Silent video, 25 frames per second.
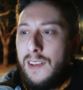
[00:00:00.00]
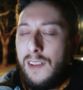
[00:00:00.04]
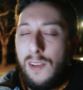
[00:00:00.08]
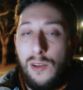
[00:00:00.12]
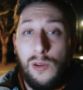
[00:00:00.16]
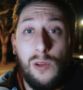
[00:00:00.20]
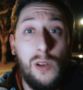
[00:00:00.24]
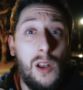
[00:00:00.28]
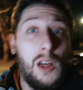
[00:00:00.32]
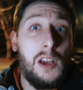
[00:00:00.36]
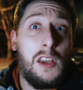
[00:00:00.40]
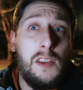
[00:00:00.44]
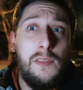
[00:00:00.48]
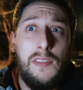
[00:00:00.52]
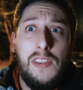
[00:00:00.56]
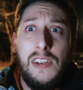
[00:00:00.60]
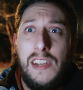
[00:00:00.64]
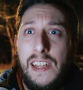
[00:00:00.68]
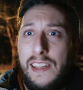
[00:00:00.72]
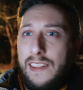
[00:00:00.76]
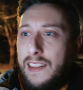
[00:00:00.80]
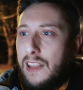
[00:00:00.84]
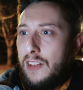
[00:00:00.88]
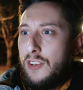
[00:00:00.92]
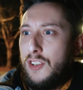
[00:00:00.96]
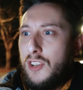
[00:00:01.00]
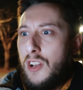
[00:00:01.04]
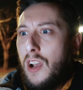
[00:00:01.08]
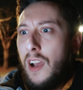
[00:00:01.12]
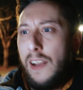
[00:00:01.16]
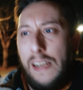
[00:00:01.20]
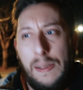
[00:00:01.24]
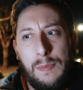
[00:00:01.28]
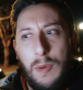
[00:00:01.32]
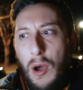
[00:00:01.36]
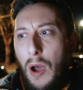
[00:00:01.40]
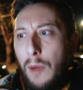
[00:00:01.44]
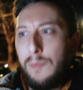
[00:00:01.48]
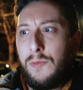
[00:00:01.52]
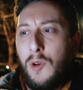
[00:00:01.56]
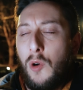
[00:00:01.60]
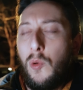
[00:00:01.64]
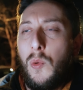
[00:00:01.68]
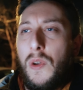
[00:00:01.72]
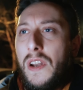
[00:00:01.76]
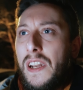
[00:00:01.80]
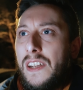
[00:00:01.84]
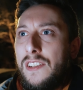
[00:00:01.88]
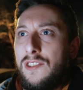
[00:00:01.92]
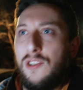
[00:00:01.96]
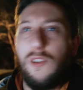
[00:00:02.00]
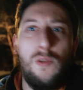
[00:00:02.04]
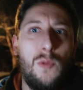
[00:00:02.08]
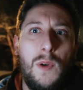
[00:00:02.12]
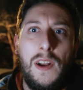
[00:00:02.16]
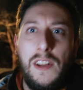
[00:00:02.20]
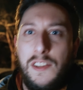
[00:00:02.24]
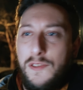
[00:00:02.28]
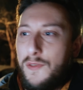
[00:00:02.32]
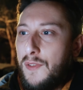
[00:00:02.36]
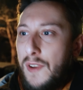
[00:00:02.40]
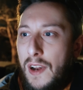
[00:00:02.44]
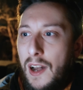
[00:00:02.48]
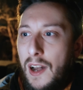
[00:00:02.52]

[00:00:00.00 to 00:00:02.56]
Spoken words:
good luck if you need that shiny, but I'm not winning 2 raids for a